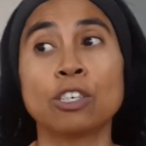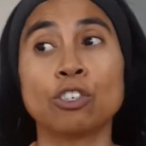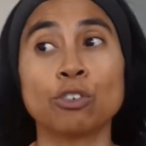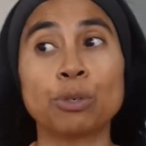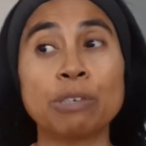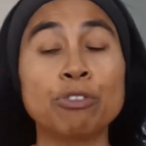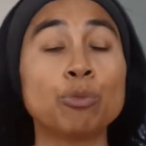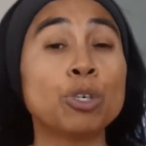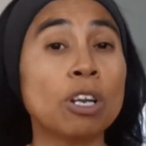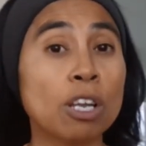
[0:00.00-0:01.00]
So if
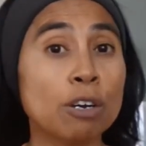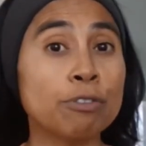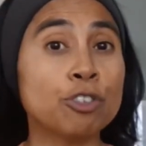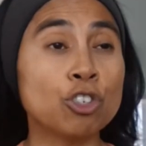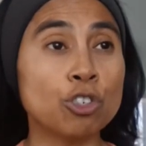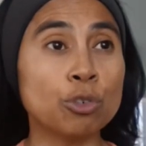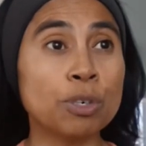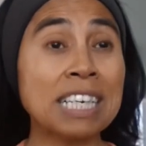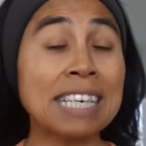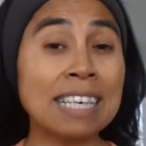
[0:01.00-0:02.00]
you would love
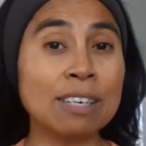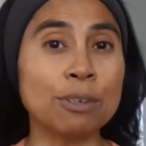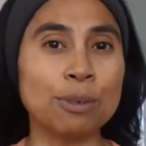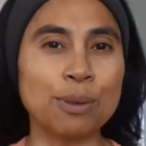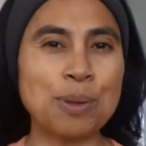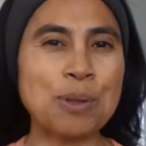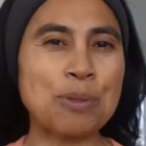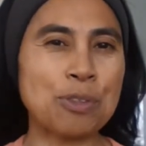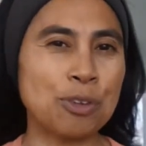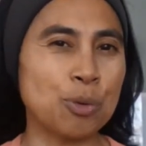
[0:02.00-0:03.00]
to heal
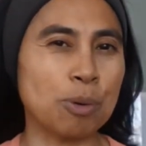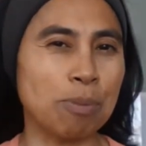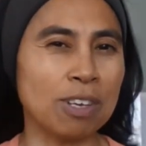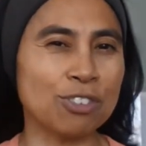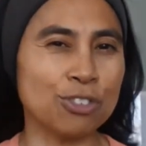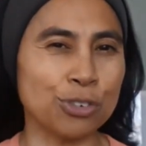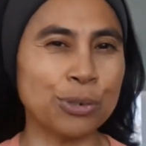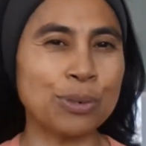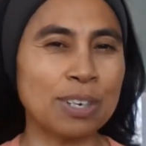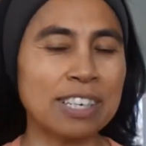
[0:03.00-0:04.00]
your blood
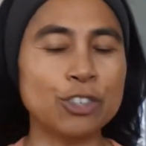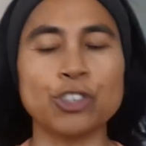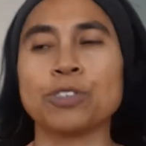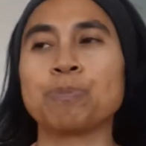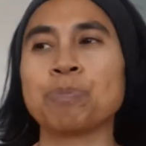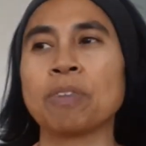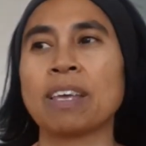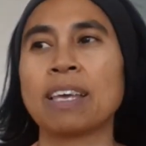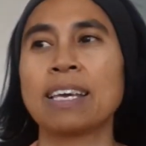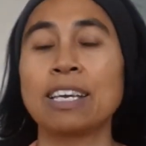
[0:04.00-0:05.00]
circulation
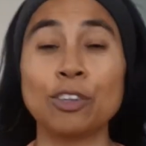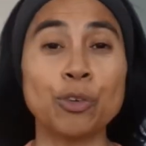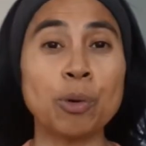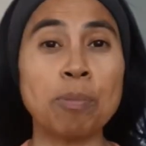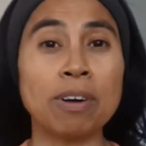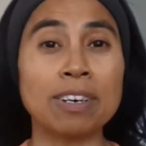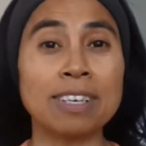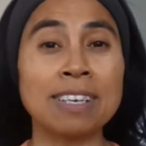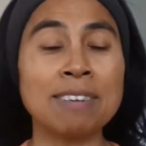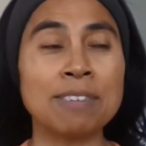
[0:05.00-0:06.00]
in your
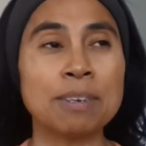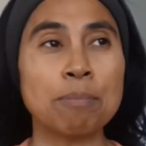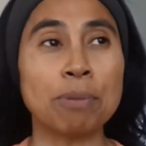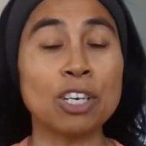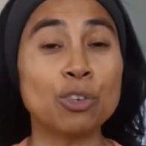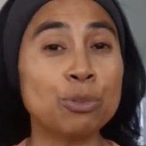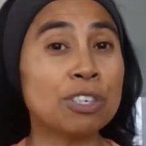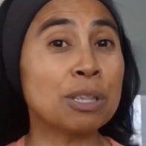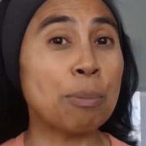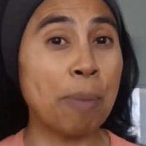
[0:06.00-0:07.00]
body, by
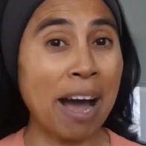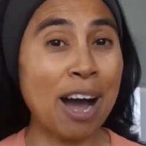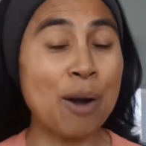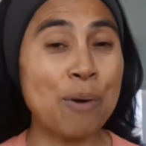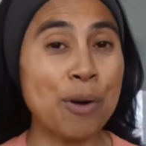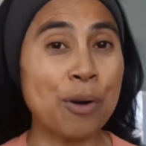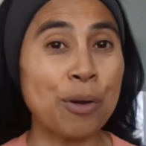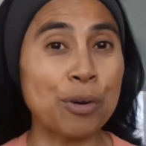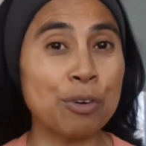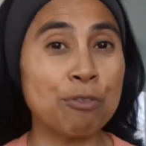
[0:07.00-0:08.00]
using the power
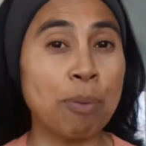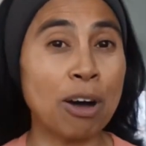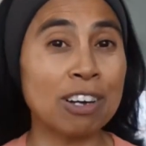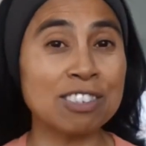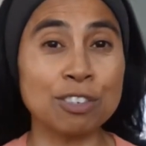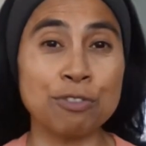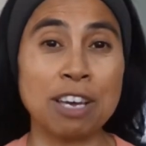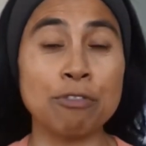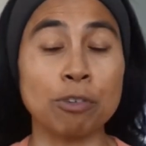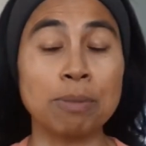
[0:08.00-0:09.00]
of positive
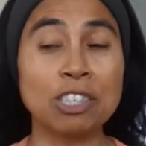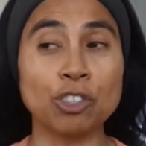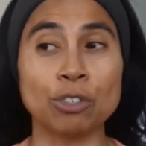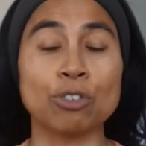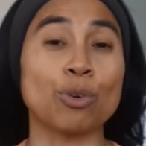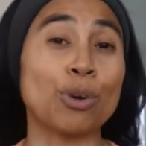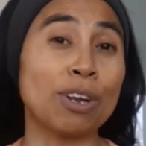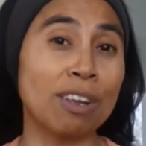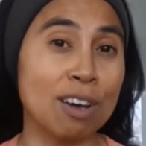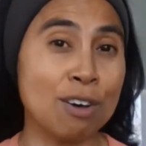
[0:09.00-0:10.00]
affirmations
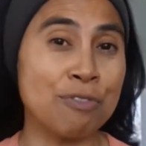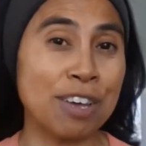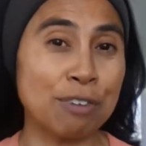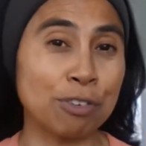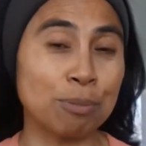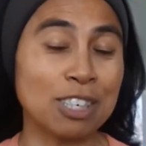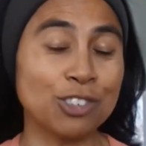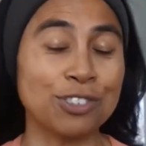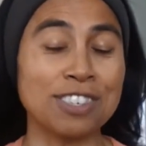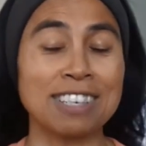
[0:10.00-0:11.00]
or love
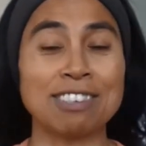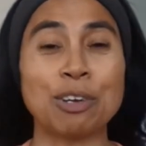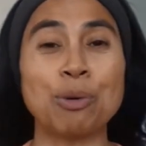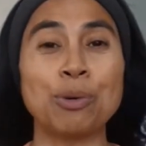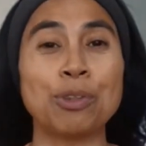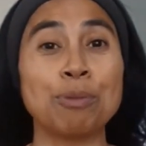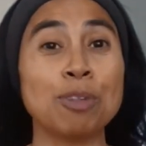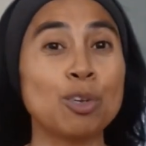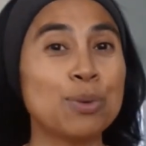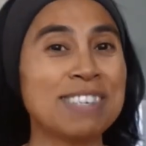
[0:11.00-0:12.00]
affirmations, as I call
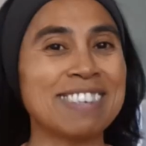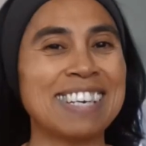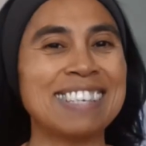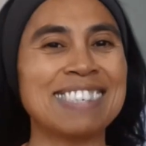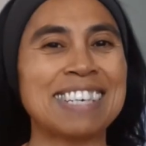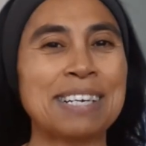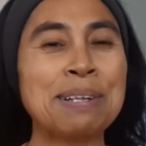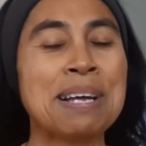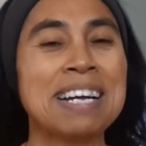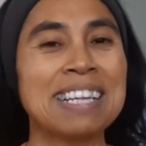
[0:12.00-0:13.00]
them, Louise Hay
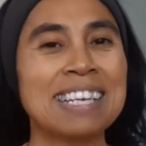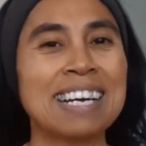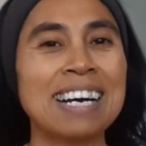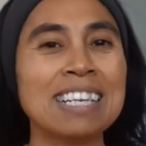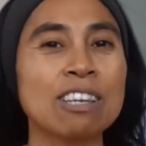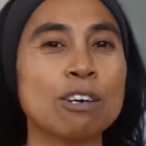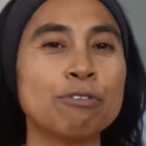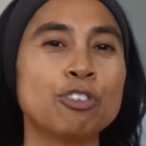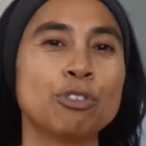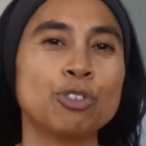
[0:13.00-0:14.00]
style, then I'd
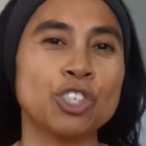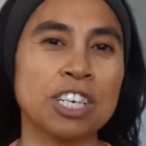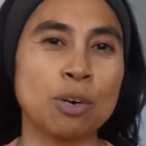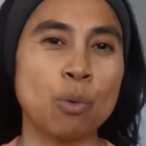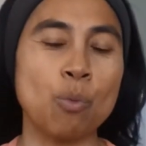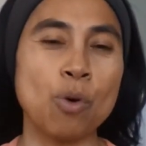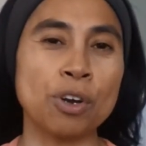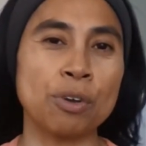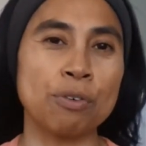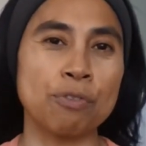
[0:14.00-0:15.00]
love to share
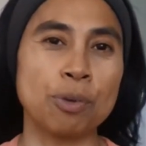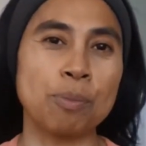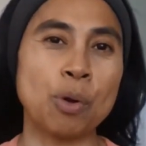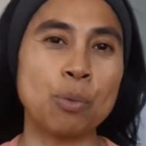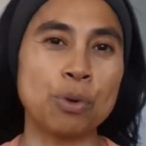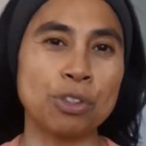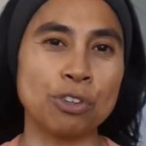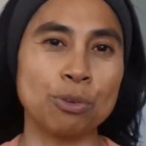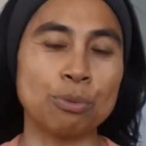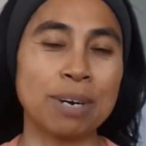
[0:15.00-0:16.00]
one of them
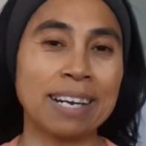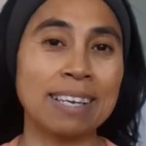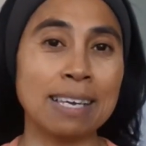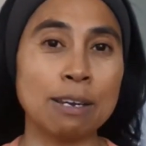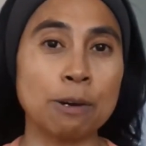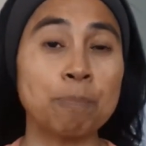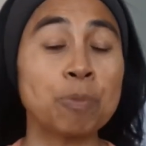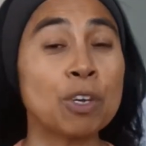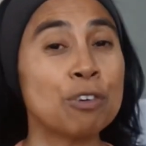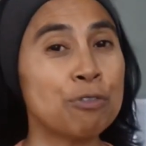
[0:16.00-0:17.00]
with you right here.
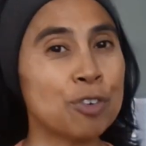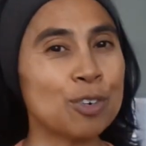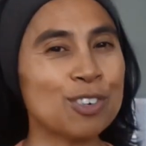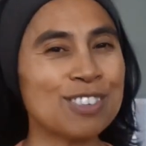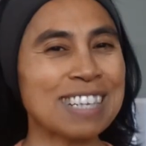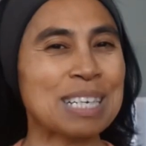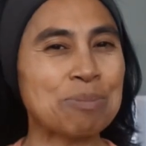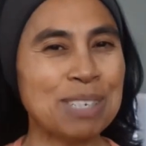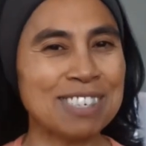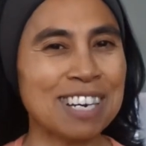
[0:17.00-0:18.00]
First,
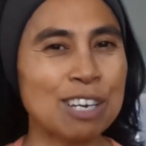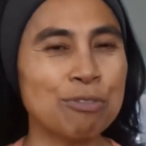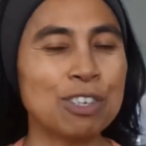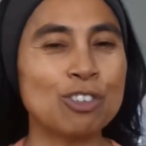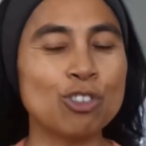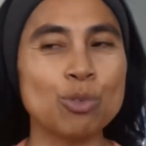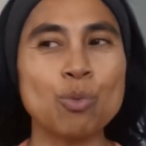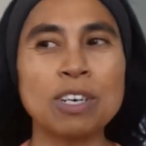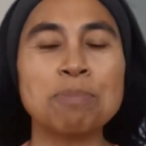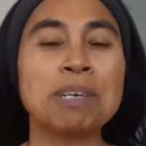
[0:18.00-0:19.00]
let me dive into
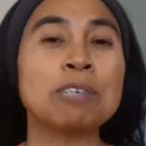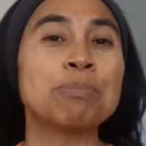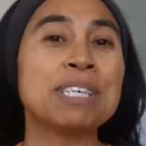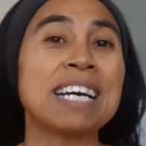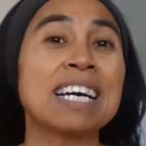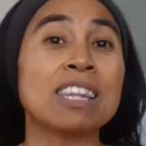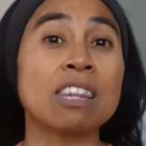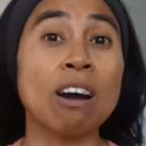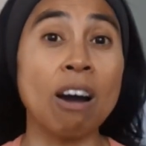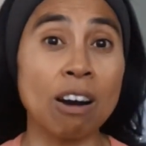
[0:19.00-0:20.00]
what might be
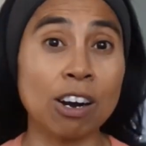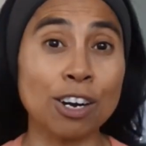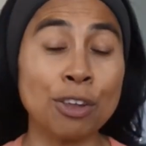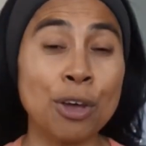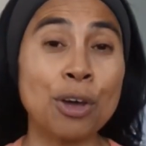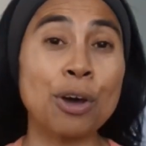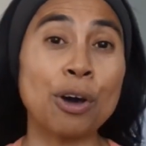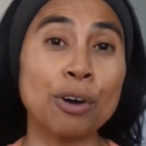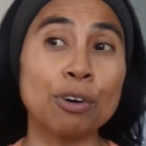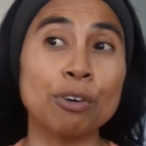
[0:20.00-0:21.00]
at the heart
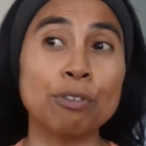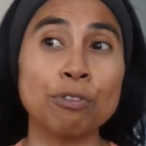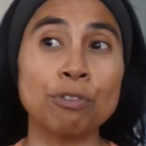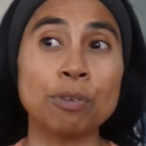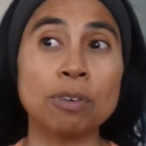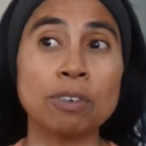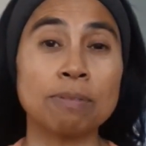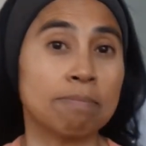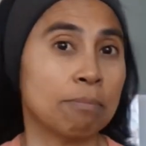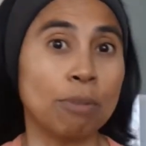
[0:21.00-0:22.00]
of
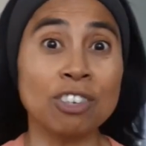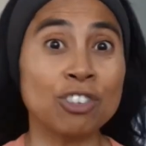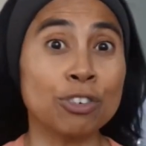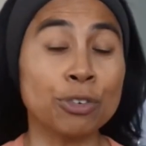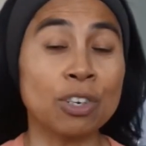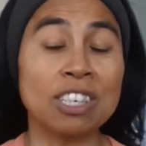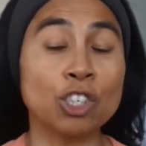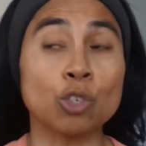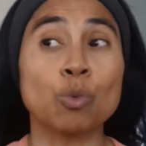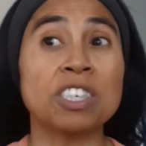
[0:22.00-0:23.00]
blood
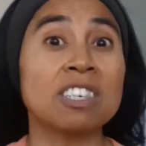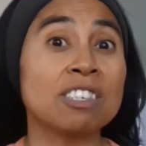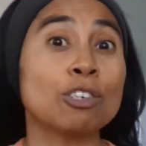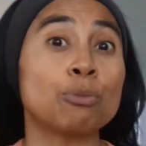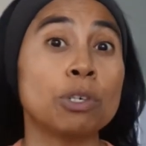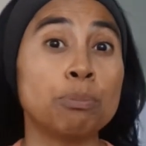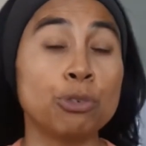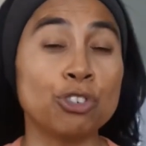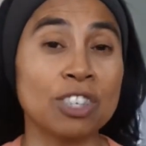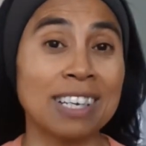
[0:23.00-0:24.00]
circulation. What does it
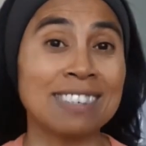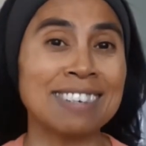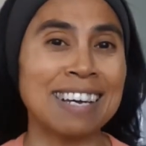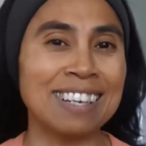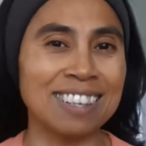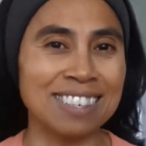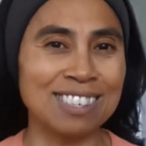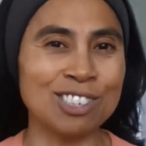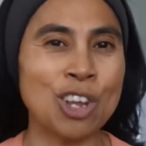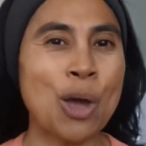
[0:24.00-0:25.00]
represent, at
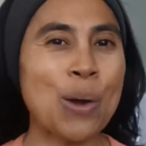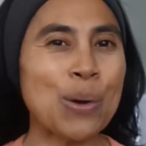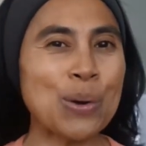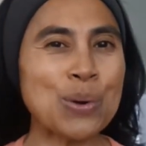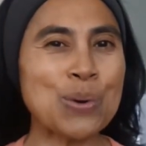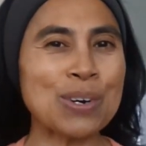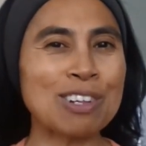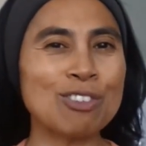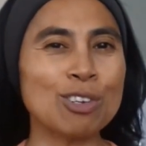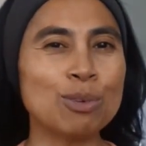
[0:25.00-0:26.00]
least
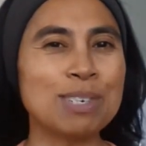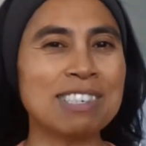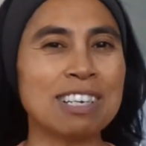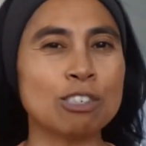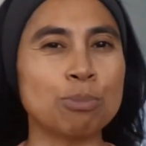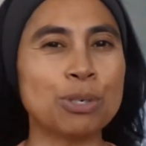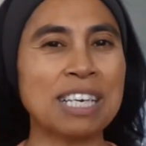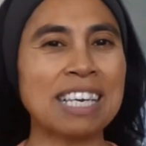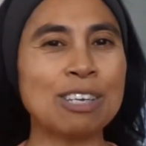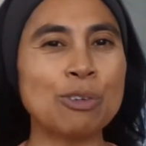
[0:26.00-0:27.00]
according to Louise Hay's book,
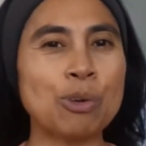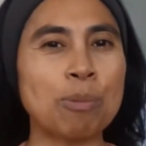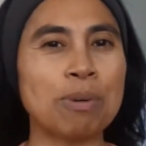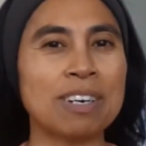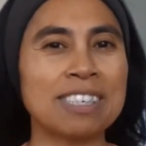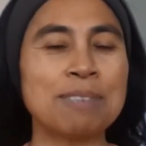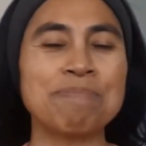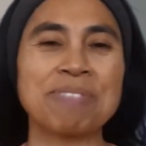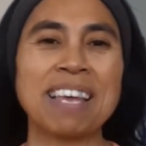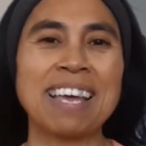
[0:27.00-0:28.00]
Heal Your
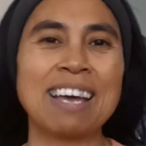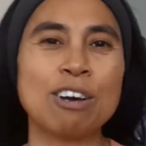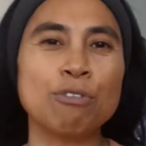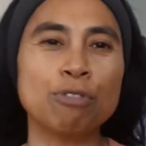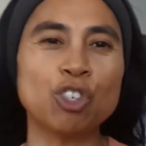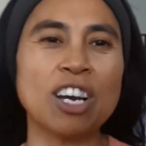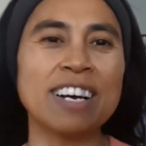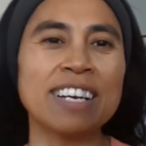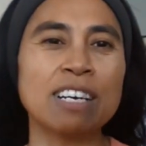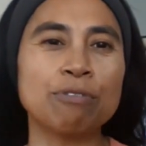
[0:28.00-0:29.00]
Body, of which
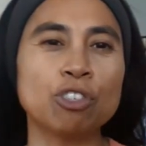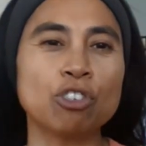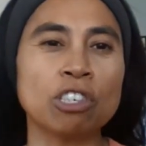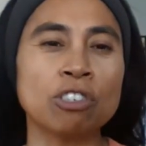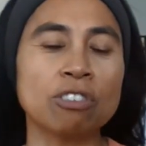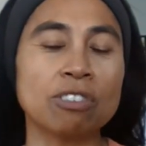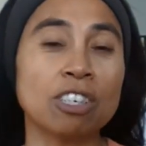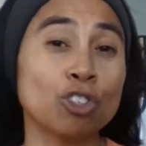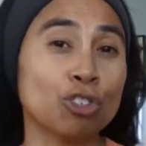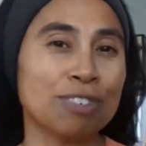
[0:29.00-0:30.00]
I have the
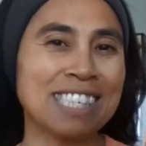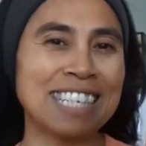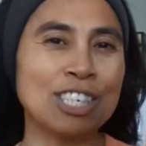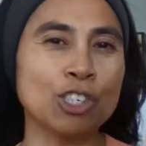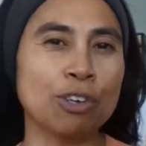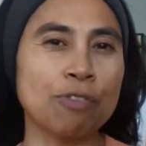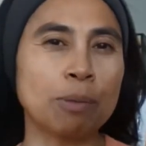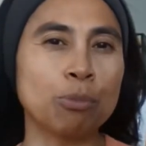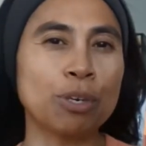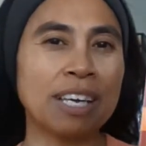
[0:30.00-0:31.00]
Dutch translation of
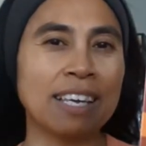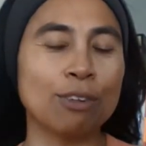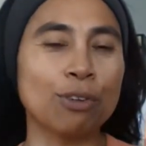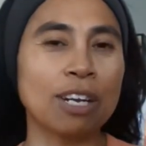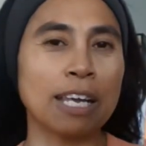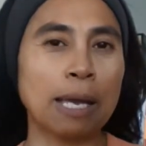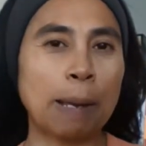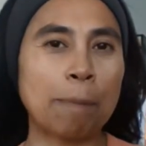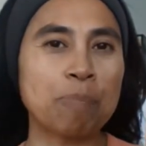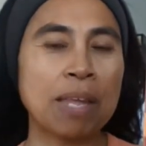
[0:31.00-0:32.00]
that book, Heel Je
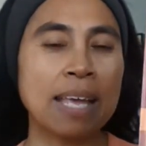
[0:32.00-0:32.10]
Lichaam.